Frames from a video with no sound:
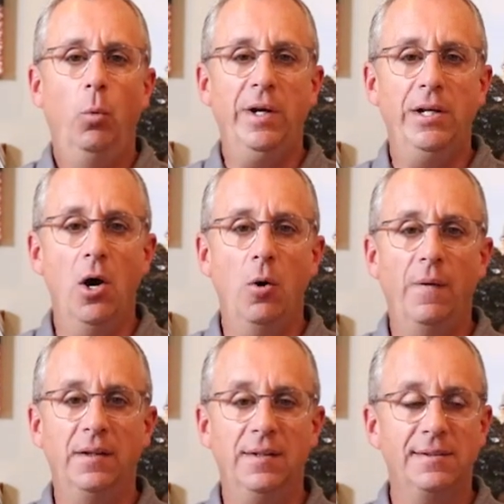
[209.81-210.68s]
We
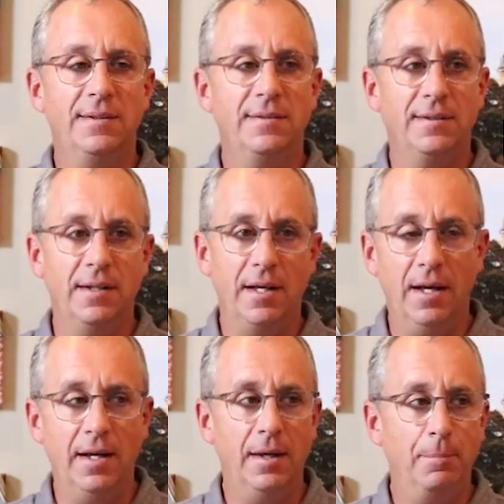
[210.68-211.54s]
know that this is a,
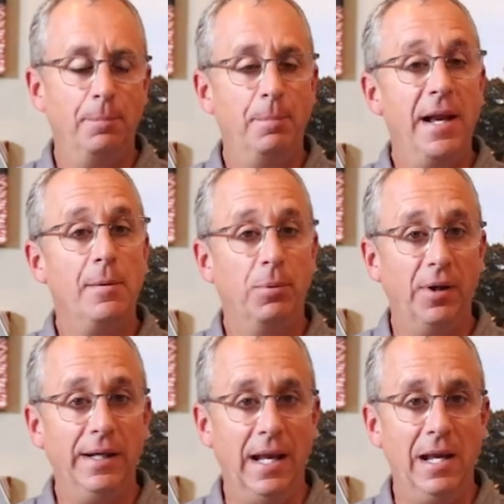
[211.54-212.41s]
a
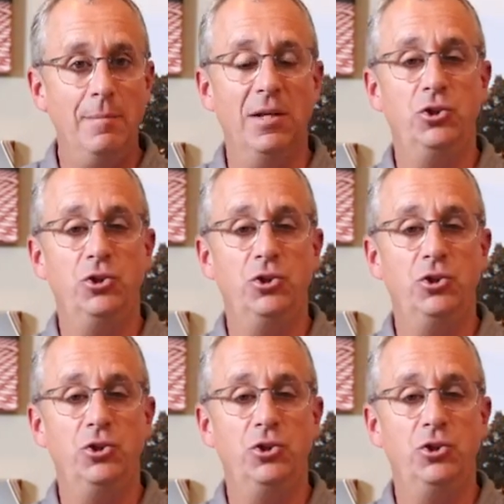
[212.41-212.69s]
pay-to-play game,